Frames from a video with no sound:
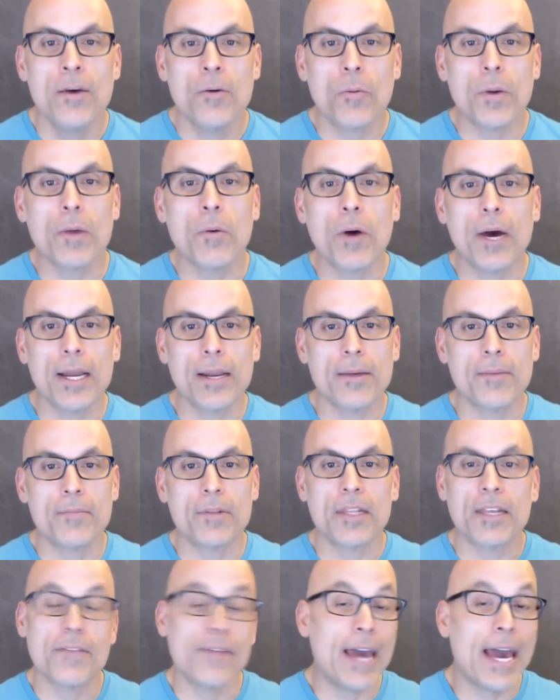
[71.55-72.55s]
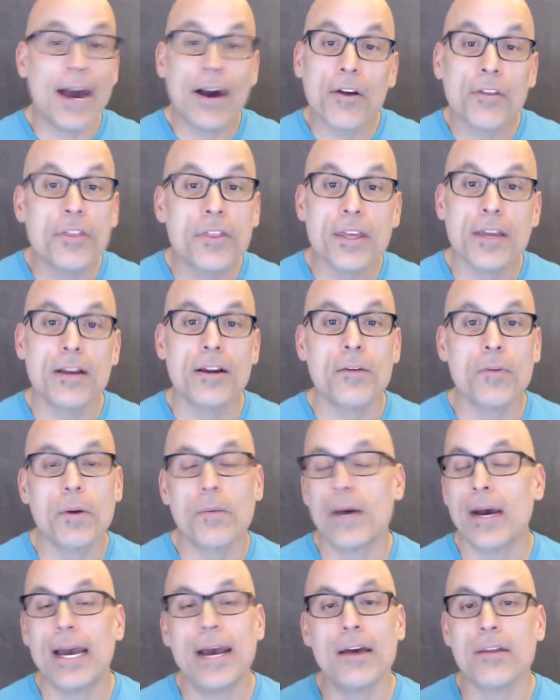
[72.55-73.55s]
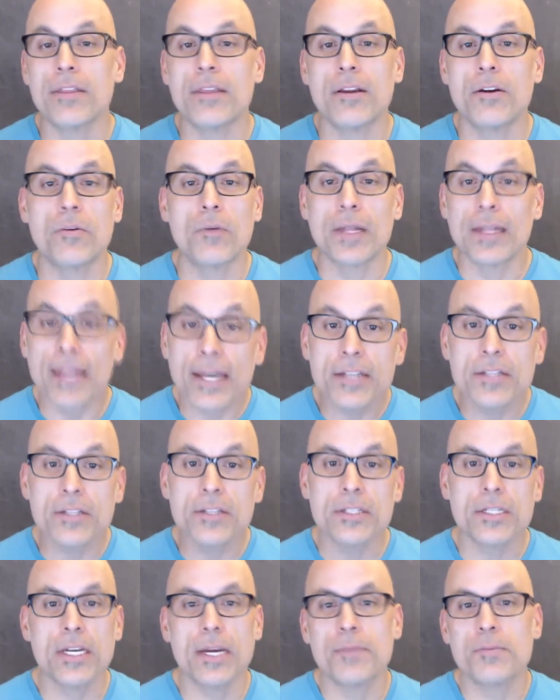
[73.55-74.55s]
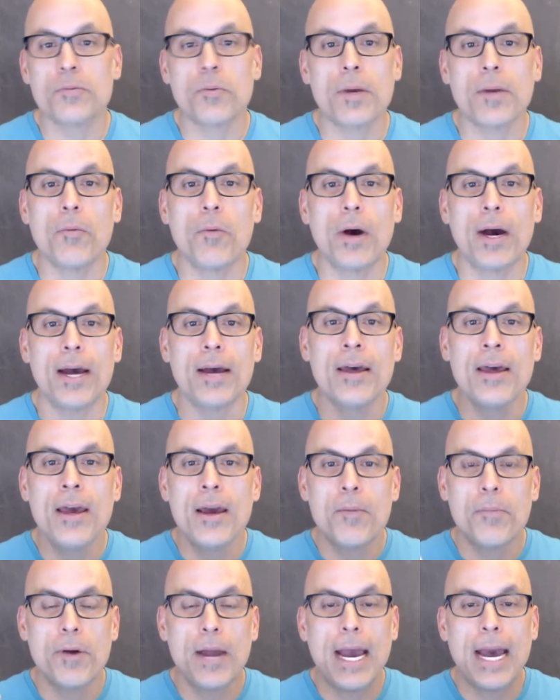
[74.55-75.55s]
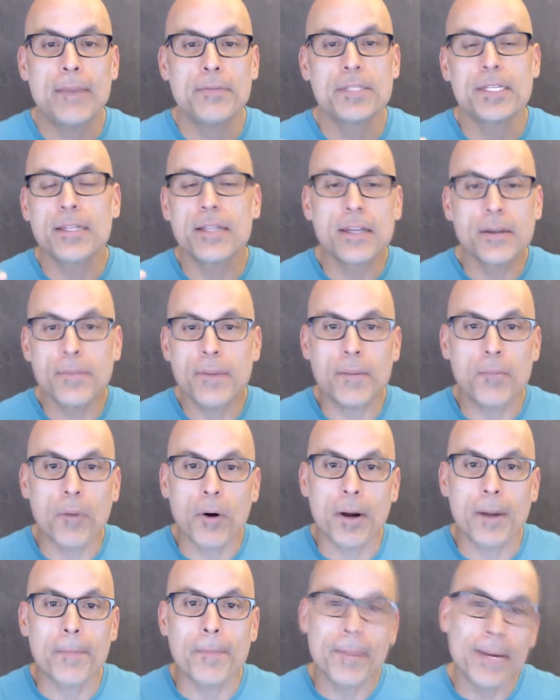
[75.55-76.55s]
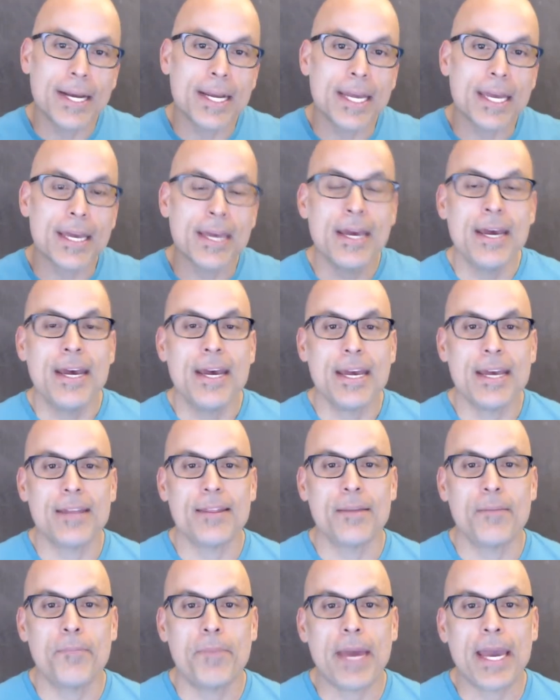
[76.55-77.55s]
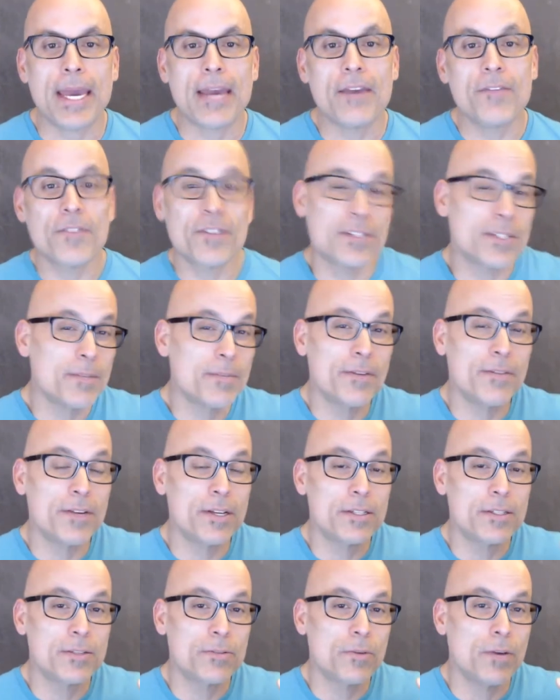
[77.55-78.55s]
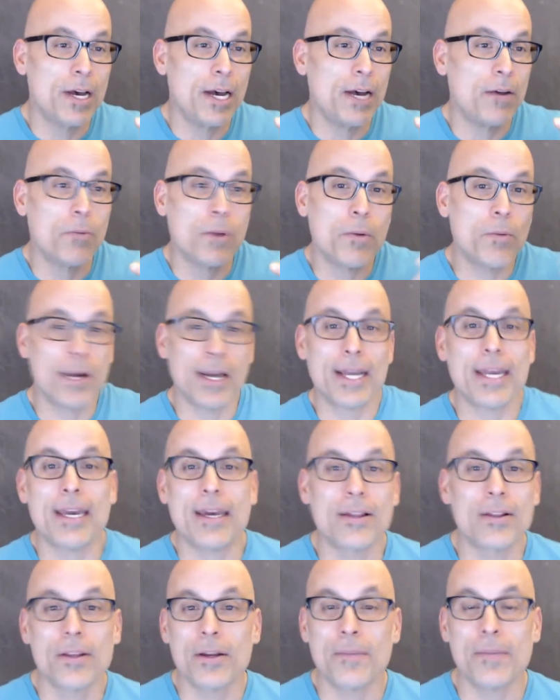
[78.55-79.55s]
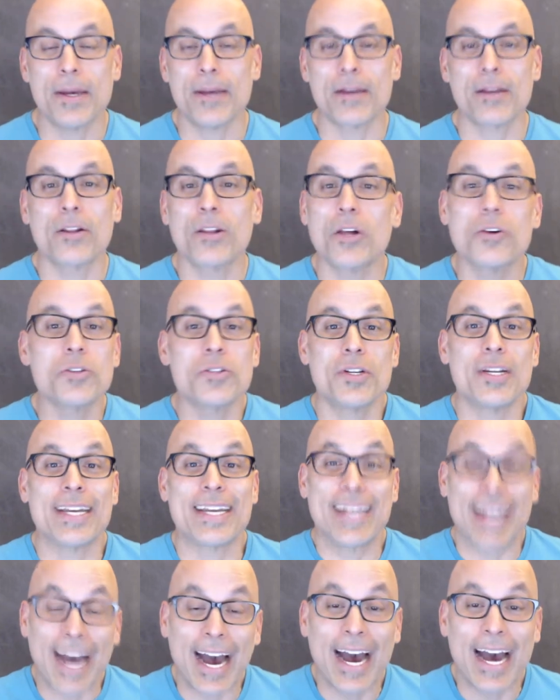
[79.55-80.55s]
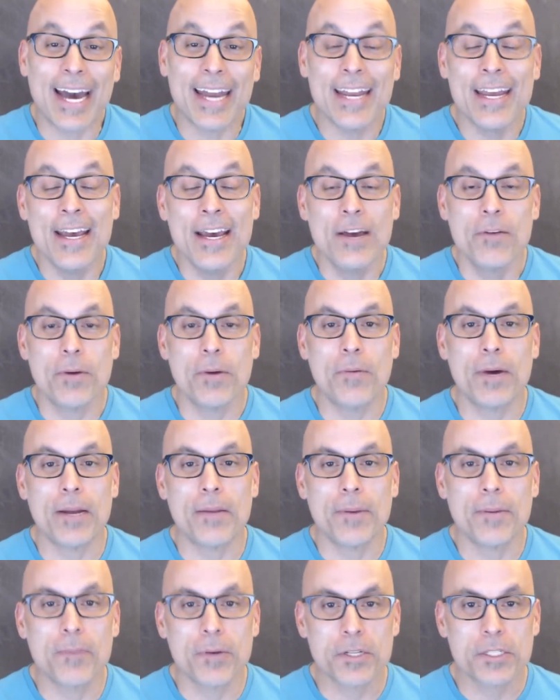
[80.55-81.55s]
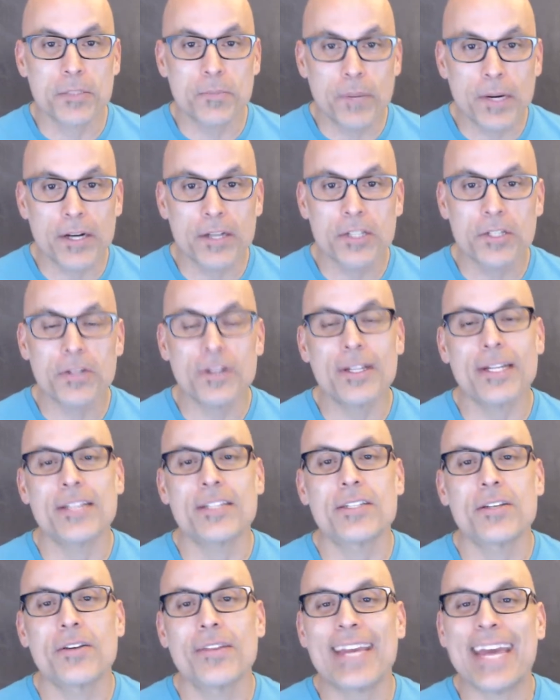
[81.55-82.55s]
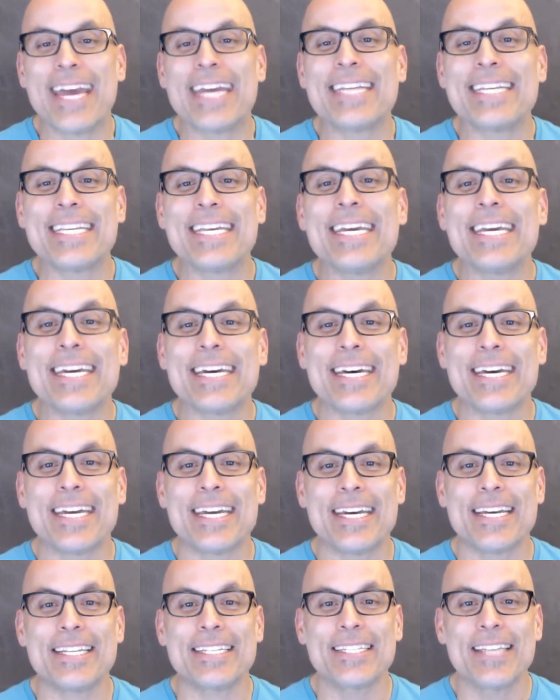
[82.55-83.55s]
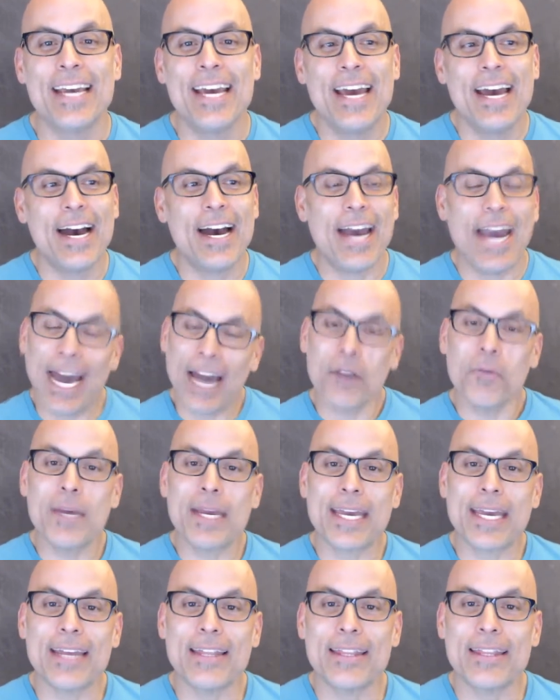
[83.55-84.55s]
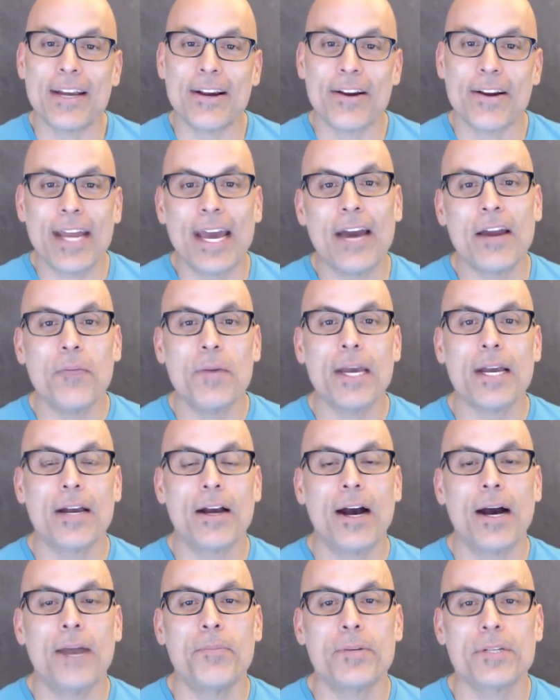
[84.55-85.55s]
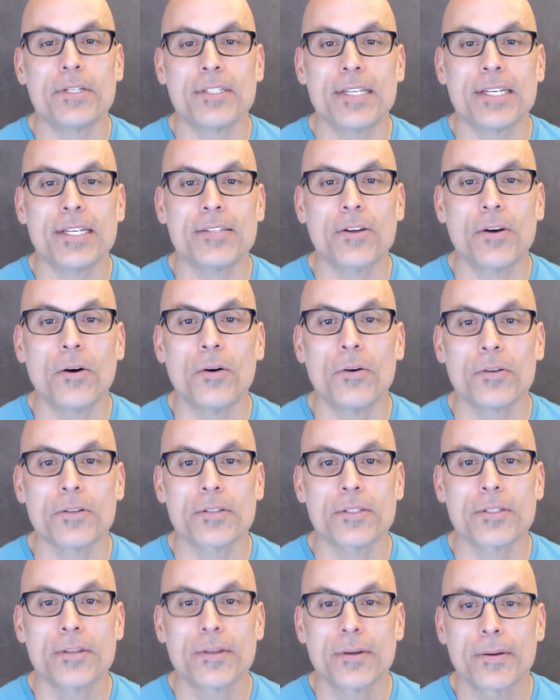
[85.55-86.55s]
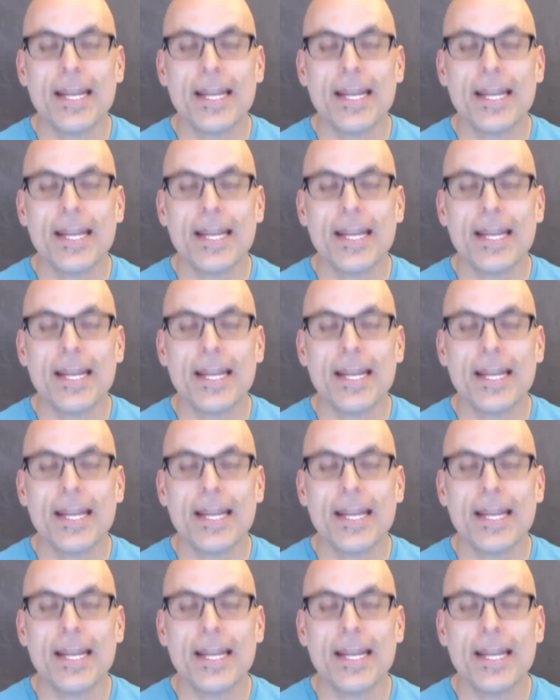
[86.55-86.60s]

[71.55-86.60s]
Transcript: We want to live healthier, we want healthier relationships, we want perhaps a little bit more money in the bank. For some of us, uh, we want to get a little bit closer to God, we want to be more spiritual. And so the idea is uh, how do we get there and how do we accomplish these goals?